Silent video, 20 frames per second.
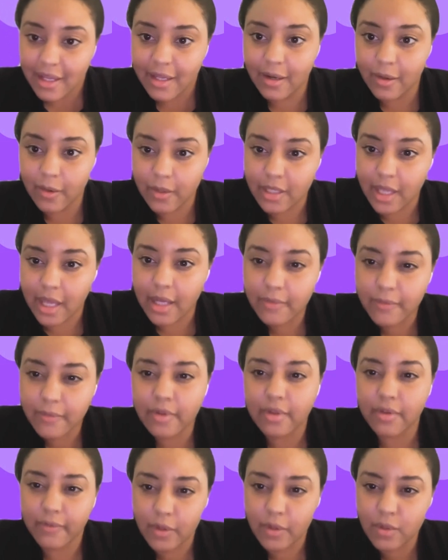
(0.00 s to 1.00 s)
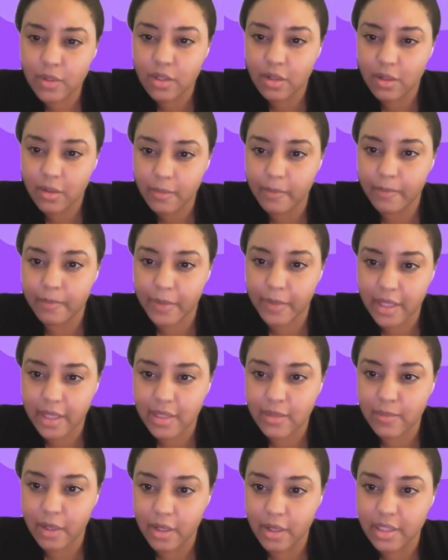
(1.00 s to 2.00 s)
excited for the future
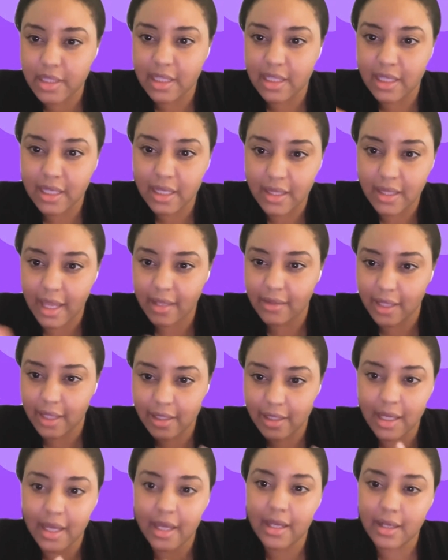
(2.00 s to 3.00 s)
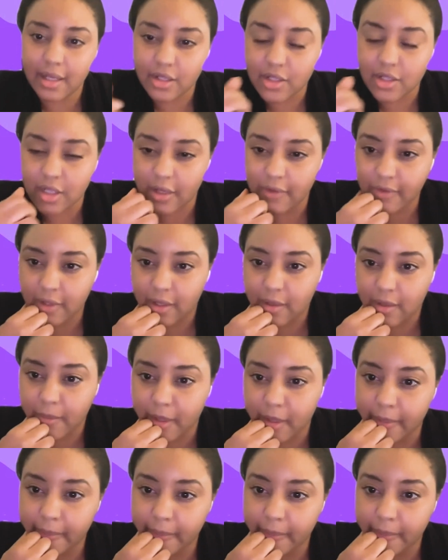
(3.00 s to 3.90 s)
because we are seeing that tide has shifted a